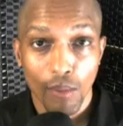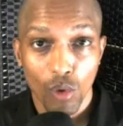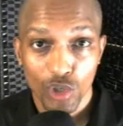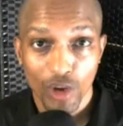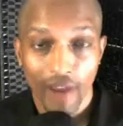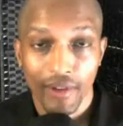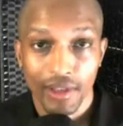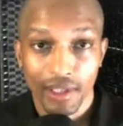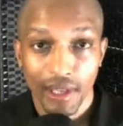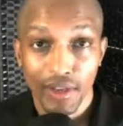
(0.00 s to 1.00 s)
more traffic
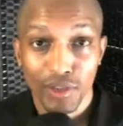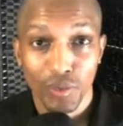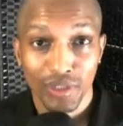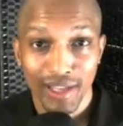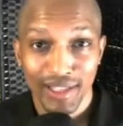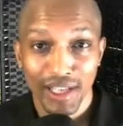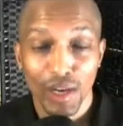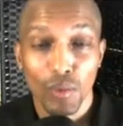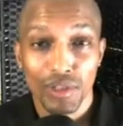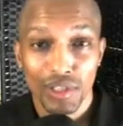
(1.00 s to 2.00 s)
sales. And with that said, I
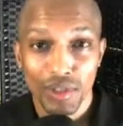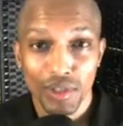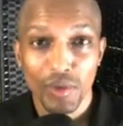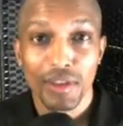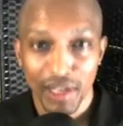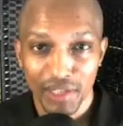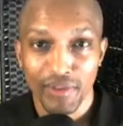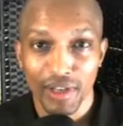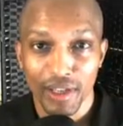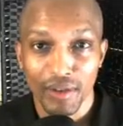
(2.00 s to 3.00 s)
will see you in the next
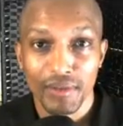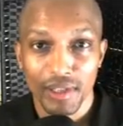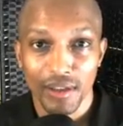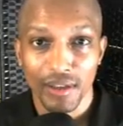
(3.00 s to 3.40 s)
video. See you